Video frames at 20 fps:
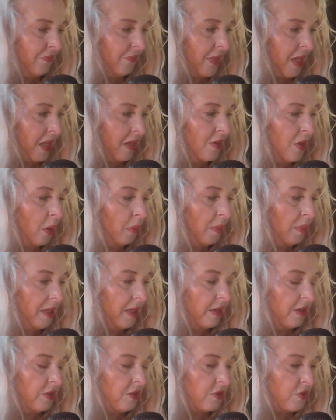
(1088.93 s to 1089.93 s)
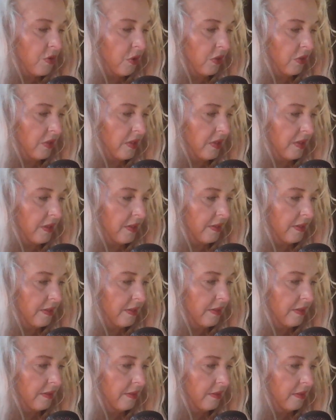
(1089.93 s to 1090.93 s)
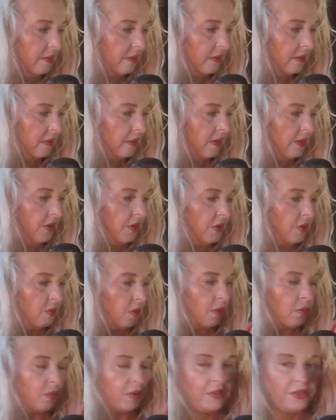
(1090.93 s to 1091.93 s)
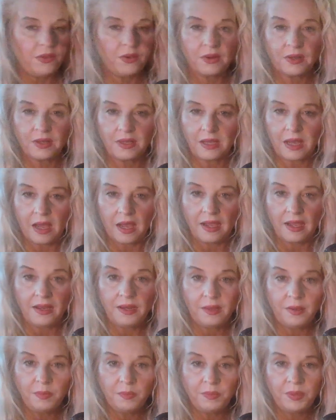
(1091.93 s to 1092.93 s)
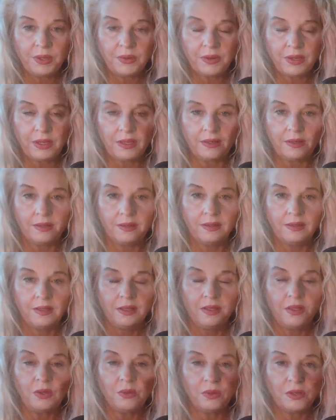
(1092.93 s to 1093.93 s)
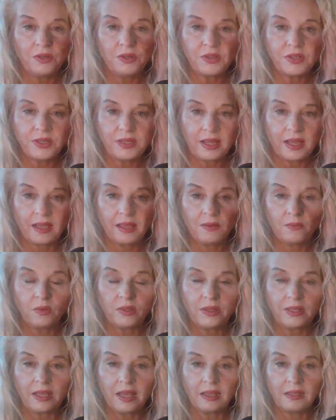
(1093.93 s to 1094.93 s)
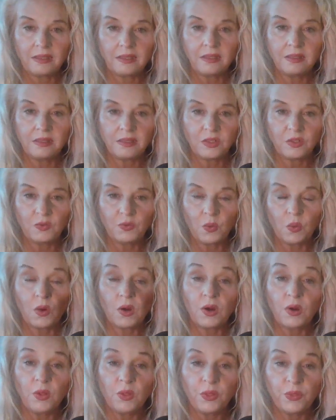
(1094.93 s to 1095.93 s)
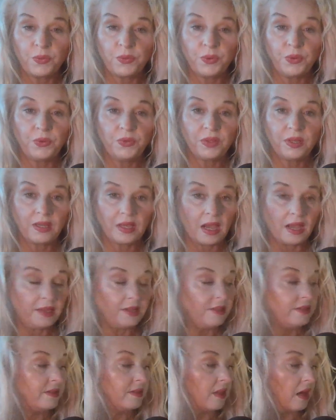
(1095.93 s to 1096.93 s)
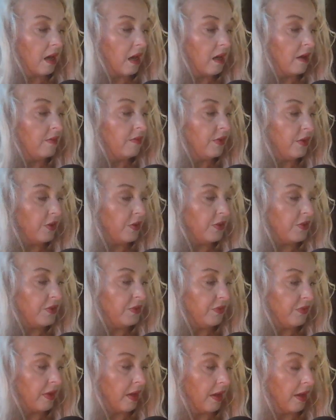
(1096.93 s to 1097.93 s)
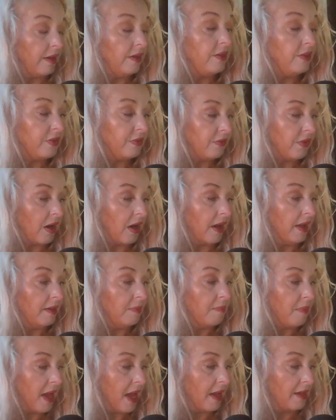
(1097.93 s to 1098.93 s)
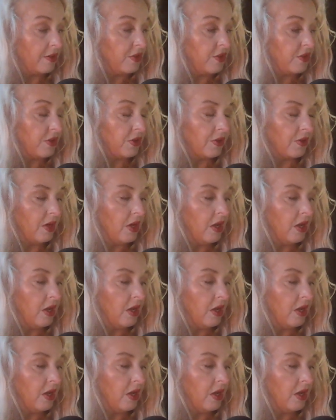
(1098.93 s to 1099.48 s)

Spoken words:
Nobody controls this. You are with your guide, period. You understand what the essence is for through the guidance of your divine match, your